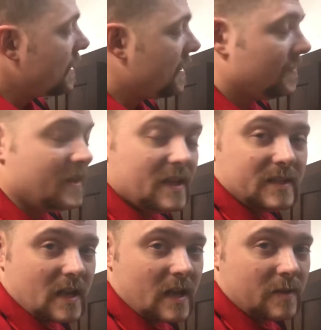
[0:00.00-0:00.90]
And
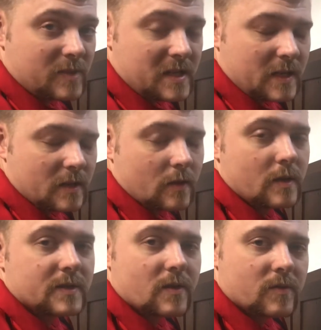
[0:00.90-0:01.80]
this side in particular
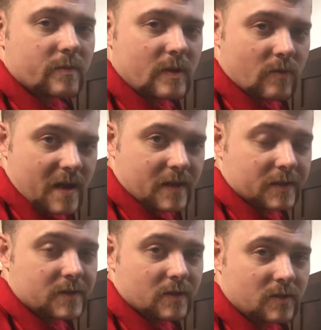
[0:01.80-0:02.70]
is going to be right
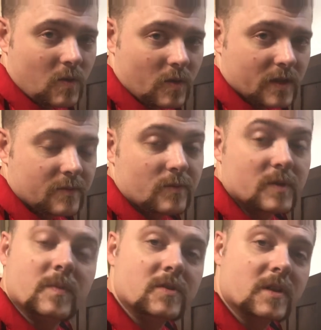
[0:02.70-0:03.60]
next to the toilet,
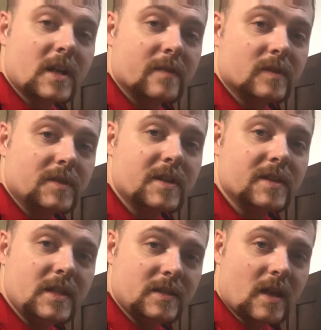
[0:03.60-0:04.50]
which means you're going to have to look
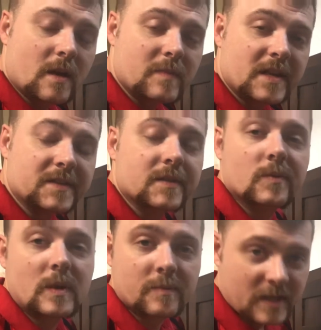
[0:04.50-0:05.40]
at this hot mess
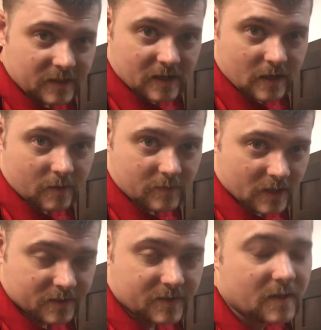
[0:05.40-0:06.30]
while making a hot
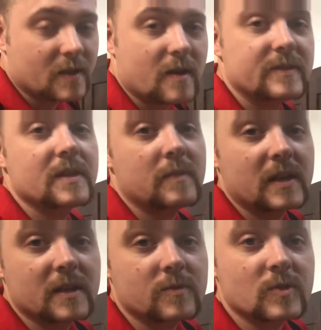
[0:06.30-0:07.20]
mess. And obviously
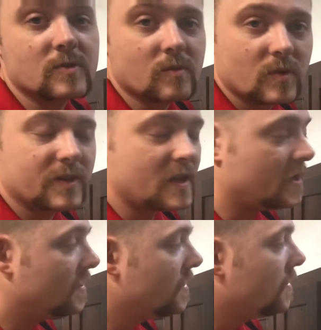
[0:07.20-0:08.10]
my customers don't want that.